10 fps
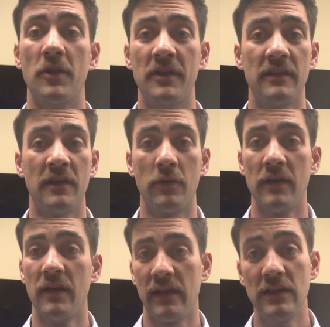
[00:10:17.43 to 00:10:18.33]
And
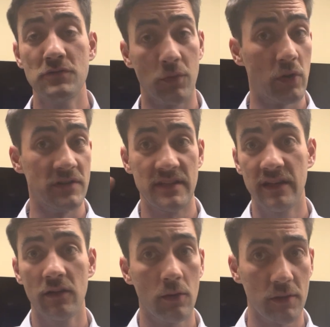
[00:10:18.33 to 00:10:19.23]
he used the word
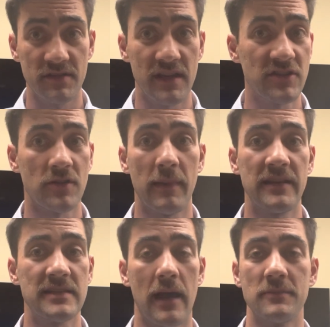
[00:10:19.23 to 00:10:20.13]
deglobalization many
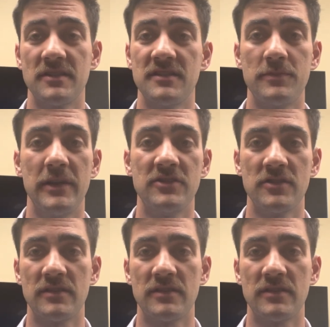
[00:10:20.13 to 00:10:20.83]
times in this speech.